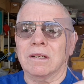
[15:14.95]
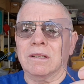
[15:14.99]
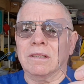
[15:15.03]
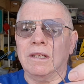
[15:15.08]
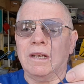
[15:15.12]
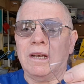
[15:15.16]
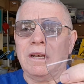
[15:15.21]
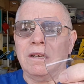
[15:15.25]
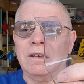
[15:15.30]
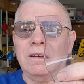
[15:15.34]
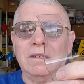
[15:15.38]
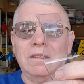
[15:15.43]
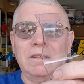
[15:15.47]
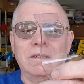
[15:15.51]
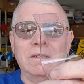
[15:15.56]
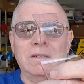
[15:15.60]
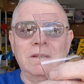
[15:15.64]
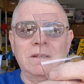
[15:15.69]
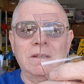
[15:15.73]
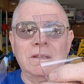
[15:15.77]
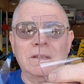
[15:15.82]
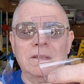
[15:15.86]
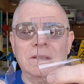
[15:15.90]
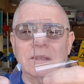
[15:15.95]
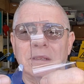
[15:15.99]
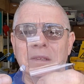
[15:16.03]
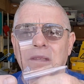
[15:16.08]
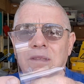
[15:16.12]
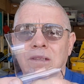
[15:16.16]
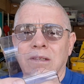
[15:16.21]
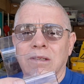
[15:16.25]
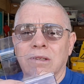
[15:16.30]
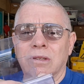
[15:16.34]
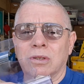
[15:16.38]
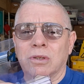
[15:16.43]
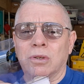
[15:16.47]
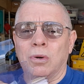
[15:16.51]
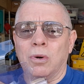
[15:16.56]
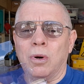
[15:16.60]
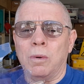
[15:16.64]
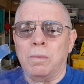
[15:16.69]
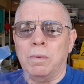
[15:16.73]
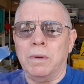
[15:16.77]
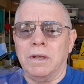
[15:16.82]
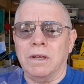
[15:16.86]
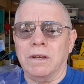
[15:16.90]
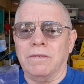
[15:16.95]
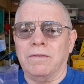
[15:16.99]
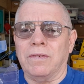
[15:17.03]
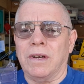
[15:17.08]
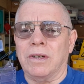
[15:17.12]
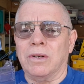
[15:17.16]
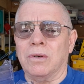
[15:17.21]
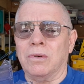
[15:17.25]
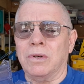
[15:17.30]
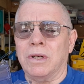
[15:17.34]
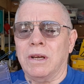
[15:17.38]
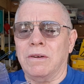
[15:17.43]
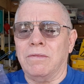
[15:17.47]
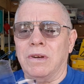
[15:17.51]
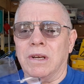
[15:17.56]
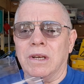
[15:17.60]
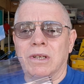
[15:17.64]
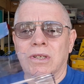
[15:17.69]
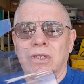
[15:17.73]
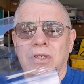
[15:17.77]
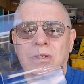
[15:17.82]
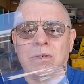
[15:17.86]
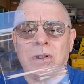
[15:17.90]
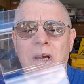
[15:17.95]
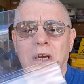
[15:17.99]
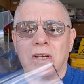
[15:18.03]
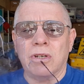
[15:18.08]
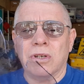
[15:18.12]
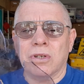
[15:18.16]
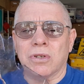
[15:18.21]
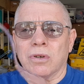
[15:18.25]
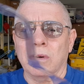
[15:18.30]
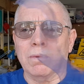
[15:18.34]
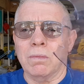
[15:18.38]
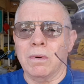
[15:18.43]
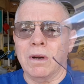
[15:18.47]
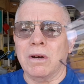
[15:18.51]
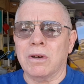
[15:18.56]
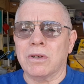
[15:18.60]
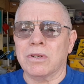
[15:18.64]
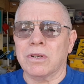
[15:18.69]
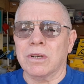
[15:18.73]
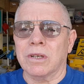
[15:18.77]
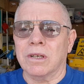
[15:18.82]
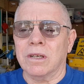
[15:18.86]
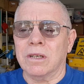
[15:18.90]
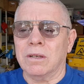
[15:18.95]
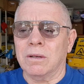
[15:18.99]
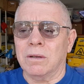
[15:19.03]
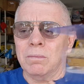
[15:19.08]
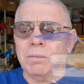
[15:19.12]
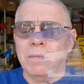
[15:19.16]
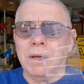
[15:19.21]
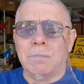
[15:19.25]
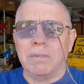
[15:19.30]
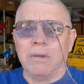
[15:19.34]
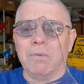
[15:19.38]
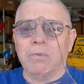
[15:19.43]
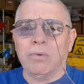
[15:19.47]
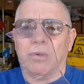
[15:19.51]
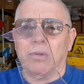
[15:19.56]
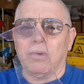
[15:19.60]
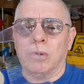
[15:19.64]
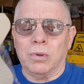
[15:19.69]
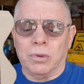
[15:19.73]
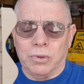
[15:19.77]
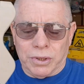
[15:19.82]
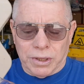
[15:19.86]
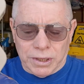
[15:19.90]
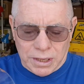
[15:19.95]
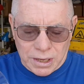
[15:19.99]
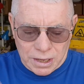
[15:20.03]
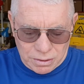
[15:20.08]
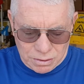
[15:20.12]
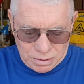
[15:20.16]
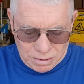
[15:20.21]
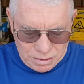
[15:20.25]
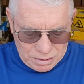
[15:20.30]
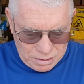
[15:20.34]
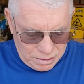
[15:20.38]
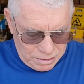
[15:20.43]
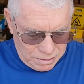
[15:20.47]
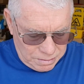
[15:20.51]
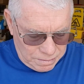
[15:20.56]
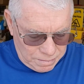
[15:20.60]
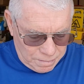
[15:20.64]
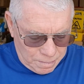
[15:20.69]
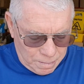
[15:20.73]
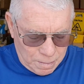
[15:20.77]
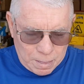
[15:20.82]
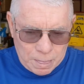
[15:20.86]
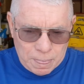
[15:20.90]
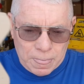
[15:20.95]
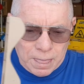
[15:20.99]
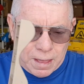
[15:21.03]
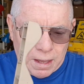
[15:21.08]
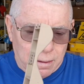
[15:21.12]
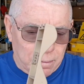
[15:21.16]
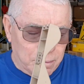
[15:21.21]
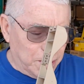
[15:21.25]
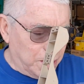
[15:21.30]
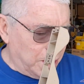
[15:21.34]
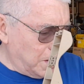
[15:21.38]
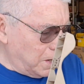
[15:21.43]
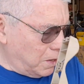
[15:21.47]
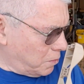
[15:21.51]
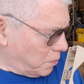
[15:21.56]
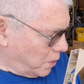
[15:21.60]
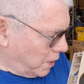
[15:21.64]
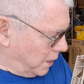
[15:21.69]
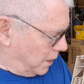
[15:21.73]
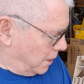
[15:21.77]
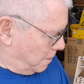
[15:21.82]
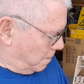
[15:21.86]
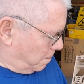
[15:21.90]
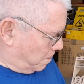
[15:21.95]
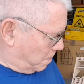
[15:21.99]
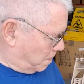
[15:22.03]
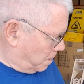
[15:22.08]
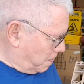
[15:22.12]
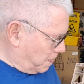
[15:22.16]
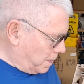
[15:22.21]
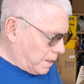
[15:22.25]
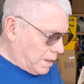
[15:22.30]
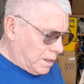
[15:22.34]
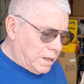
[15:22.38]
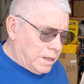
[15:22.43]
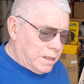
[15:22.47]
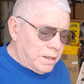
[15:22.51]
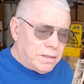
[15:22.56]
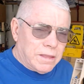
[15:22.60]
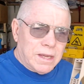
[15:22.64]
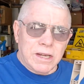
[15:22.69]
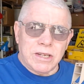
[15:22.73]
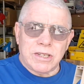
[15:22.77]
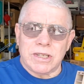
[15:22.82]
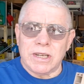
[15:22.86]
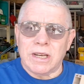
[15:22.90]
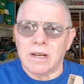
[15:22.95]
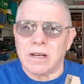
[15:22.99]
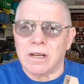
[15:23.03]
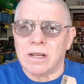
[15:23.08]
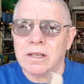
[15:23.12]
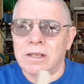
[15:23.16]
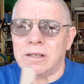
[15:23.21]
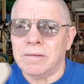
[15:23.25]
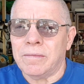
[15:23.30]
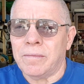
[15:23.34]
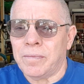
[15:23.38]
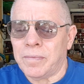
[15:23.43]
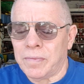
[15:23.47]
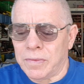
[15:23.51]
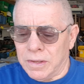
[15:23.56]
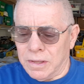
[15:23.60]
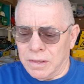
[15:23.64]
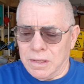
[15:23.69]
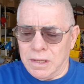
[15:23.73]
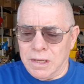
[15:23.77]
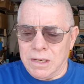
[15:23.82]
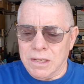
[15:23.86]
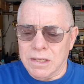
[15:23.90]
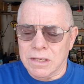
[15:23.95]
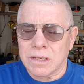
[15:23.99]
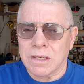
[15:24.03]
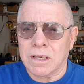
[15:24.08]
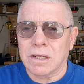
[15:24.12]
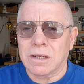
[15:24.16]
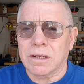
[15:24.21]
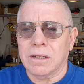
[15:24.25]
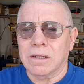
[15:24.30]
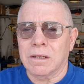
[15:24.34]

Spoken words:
that. So hoping if I don't have any scratches or marks in it, then maybe we'll hold together. But anyway, they sell these